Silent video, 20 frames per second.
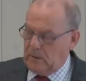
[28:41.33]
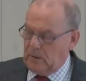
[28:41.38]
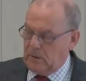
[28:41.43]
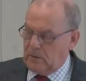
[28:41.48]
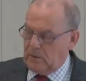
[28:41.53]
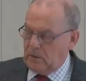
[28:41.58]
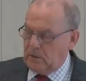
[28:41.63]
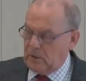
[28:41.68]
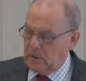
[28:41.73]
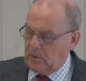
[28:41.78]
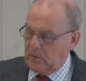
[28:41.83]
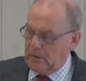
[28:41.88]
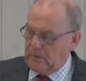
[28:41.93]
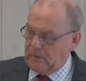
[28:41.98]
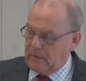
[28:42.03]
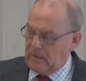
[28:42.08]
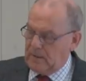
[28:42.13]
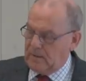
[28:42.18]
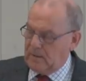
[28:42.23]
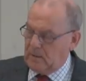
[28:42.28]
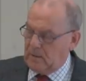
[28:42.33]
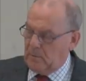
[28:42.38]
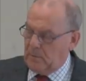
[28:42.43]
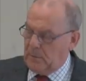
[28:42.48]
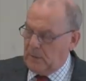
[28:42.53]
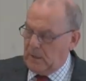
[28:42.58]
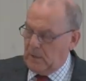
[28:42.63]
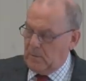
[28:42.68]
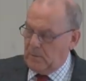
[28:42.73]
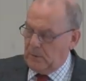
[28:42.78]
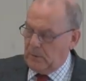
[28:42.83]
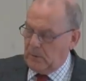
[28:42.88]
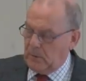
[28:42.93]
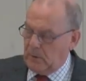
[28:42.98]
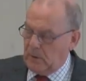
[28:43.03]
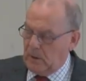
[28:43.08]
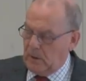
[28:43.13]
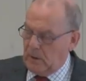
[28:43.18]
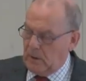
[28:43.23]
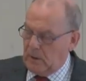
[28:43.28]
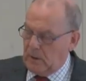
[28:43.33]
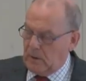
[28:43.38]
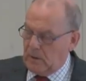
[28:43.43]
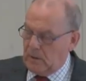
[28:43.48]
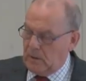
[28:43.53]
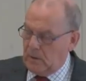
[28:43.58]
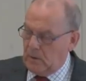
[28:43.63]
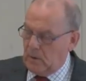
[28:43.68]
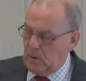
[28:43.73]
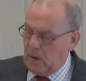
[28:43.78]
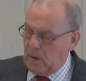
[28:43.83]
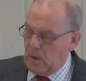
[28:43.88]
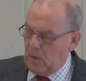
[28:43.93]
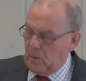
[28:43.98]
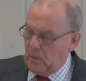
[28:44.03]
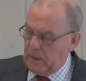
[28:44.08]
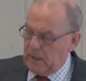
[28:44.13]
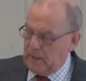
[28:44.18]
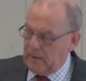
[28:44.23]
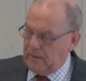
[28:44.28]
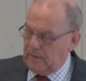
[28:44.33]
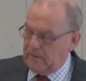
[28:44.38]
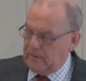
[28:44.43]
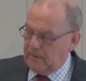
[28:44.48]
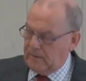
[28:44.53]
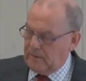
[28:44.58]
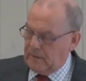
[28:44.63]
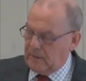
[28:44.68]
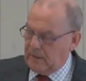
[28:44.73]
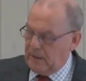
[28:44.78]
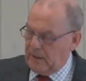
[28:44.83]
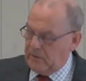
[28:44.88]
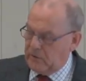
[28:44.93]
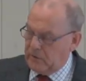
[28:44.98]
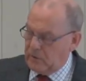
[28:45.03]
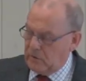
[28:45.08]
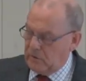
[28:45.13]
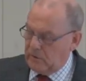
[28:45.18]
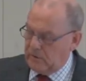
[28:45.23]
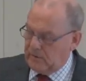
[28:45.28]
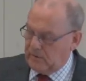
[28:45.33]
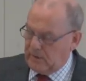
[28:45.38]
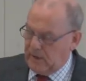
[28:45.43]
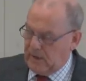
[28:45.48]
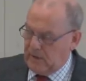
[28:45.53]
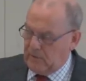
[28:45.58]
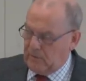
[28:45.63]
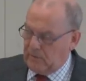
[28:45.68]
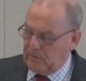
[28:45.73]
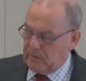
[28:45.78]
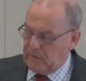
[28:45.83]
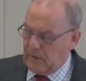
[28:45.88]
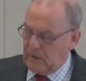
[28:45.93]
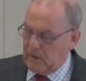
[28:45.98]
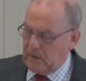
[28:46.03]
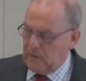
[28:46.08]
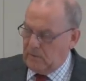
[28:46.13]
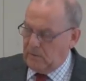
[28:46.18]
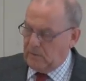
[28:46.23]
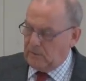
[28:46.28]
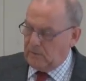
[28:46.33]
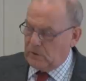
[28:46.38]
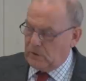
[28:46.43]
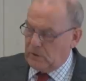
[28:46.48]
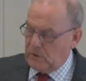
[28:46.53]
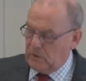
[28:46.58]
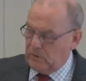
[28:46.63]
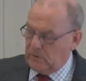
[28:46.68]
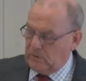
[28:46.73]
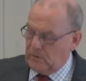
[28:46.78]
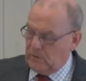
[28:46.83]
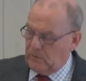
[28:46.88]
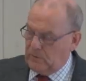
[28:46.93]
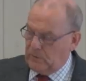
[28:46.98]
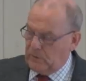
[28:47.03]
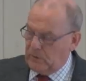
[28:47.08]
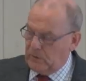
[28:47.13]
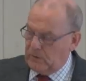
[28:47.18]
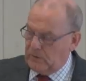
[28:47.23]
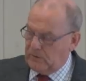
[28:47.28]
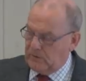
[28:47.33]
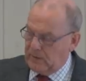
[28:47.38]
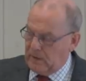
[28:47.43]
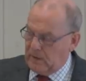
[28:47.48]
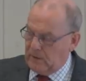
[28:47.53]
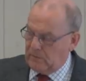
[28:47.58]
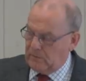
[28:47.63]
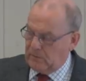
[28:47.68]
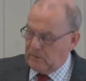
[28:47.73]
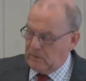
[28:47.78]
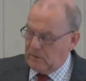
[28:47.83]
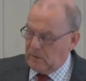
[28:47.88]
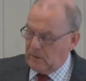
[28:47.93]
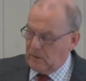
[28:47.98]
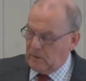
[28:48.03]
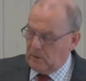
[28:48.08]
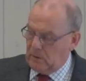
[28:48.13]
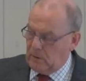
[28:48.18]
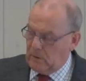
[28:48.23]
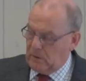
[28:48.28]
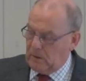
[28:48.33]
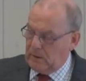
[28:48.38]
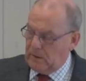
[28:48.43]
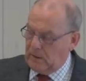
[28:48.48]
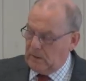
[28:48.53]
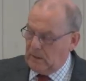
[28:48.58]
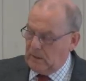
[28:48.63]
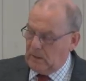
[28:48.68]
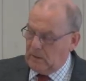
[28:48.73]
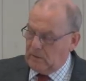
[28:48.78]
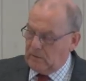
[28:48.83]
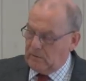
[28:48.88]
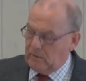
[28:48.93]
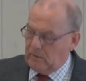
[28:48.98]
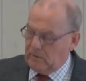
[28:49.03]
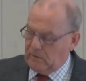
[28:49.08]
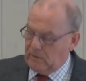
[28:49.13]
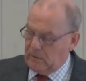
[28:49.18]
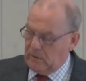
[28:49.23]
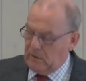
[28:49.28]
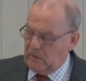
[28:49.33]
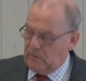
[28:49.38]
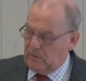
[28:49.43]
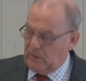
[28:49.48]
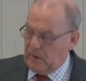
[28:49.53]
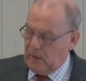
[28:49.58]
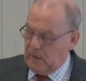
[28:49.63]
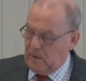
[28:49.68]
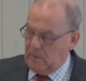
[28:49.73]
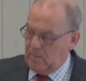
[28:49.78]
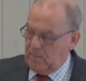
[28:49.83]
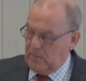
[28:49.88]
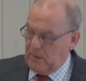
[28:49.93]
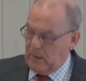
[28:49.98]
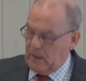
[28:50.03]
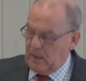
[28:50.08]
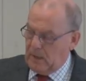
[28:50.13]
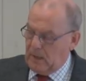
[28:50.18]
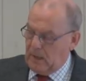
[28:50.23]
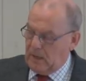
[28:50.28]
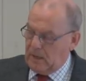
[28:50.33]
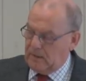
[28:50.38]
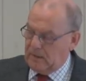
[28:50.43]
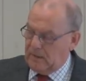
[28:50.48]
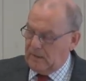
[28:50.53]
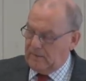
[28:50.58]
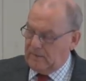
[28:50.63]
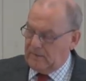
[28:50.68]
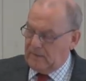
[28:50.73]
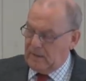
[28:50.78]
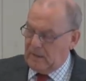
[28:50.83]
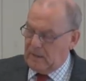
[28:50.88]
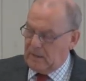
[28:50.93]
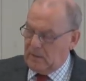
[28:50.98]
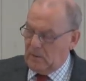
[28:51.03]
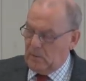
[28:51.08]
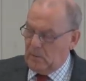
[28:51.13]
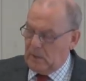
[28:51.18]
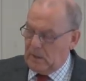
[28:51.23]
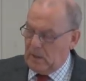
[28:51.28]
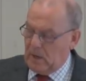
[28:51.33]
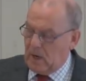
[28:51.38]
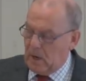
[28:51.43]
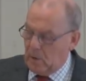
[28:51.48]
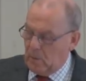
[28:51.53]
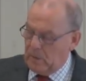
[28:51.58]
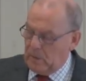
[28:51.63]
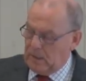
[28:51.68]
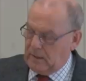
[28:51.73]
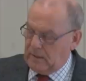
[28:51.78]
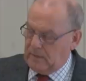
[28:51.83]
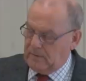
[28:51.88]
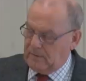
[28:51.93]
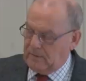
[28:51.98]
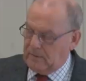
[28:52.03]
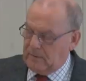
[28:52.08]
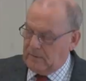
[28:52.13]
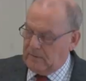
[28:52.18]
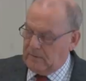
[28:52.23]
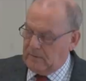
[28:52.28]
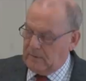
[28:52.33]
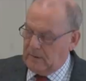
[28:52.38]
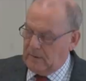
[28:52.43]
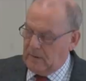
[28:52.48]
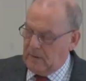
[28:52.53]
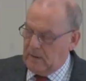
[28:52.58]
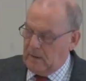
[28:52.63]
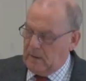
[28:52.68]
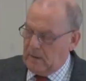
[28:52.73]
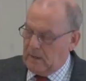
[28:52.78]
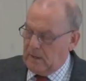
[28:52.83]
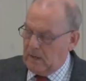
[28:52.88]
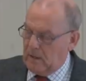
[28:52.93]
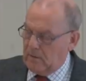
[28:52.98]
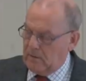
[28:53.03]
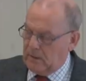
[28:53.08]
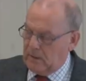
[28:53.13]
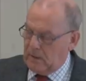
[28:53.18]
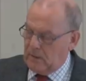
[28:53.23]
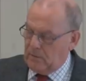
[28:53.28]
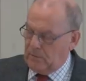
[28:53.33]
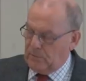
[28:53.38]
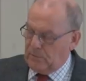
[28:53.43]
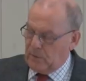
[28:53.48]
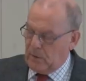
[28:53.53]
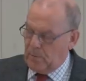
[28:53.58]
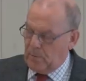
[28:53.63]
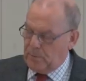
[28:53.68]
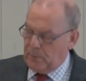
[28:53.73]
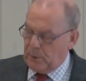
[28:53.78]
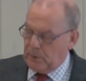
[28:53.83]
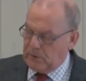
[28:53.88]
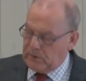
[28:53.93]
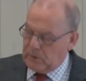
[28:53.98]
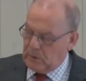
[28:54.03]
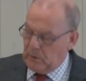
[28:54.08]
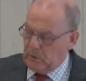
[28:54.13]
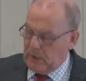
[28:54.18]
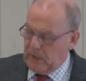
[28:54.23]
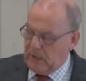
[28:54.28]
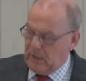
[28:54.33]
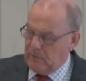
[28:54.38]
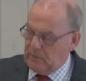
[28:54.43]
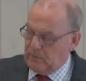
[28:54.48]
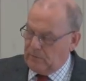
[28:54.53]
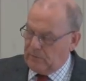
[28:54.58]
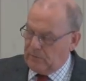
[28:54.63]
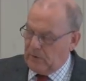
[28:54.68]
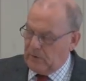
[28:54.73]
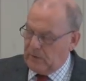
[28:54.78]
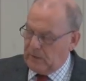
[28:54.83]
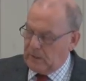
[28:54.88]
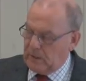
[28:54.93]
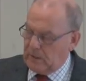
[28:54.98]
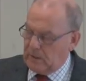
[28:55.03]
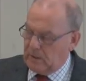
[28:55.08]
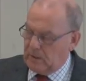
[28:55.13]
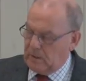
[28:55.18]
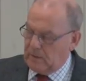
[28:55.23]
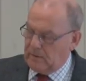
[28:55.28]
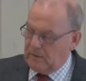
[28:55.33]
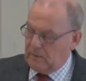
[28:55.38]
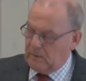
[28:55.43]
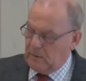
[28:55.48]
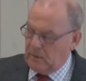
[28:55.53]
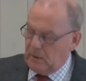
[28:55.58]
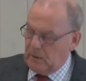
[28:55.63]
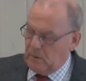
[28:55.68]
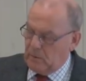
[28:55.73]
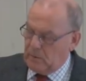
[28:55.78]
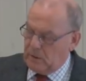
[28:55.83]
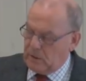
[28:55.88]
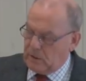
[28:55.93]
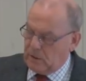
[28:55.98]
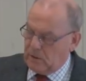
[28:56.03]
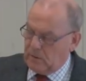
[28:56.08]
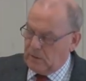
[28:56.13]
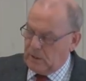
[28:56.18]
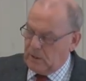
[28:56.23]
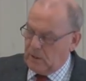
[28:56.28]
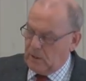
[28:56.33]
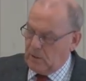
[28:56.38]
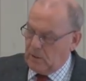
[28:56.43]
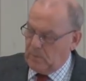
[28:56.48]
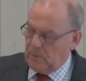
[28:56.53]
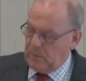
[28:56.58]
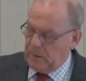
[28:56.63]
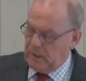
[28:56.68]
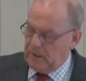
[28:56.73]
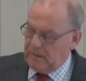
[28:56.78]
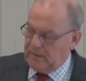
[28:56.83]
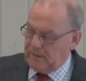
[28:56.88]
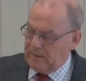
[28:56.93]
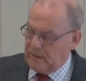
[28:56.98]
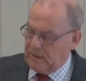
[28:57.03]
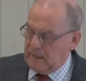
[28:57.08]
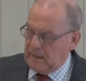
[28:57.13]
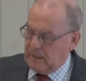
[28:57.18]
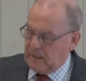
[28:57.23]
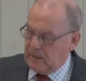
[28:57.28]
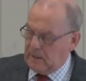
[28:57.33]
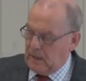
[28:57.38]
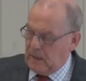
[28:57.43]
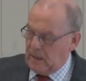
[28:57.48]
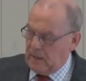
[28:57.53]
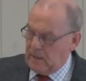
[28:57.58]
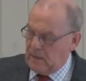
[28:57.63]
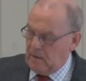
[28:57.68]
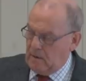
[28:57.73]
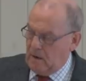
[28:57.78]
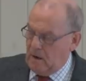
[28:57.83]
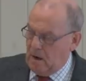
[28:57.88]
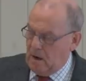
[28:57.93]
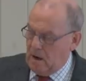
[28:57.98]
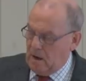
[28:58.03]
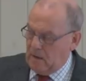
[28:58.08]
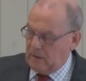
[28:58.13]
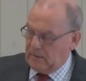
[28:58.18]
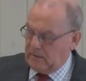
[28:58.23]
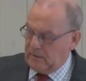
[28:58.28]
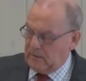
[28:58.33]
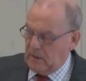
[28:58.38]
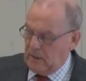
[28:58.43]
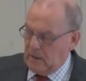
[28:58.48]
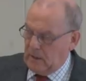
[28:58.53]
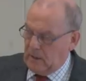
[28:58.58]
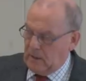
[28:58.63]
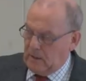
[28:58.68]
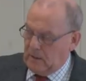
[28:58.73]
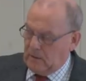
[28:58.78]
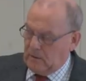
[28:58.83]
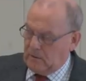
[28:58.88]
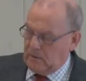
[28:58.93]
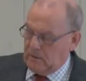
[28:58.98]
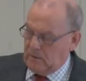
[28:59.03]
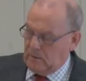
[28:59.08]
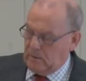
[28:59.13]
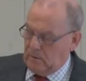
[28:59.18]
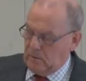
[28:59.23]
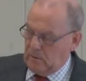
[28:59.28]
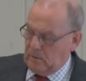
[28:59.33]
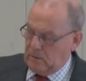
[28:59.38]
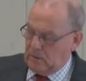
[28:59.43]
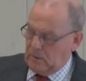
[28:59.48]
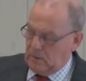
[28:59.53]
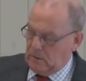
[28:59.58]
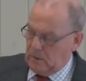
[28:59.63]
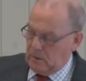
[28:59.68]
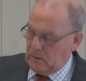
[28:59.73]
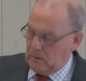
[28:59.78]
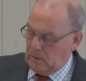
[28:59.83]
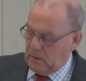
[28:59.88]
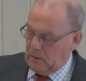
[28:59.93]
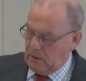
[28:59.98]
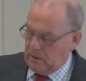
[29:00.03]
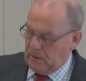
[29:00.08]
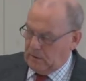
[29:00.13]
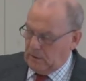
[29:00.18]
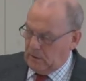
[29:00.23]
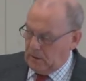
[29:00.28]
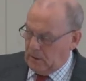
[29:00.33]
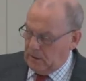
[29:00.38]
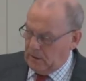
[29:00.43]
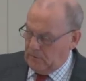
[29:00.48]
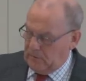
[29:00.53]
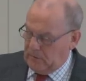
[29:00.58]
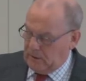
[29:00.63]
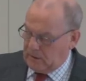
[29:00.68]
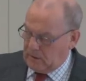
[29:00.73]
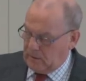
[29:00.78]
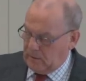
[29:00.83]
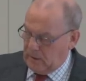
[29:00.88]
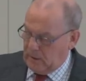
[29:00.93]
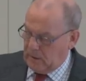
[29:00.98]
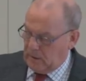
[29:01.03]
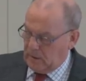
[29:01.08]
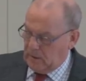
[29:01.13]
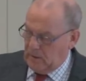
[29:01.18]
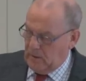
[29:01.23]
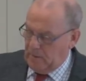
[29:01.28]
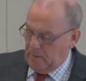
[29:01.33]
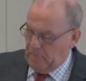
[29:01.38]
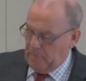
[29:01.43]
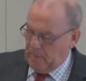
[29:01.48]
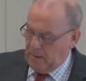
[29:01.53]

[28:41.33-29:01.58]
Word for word: Joshua said to the people, "You are witnesses against yourselves, and you have chosen for yourselves the Lord to serve him." And they said, "We are witnesses. Now therefore put away the foreign gods which are in your midst, and incline your hearts to the Lord, the God of Israel."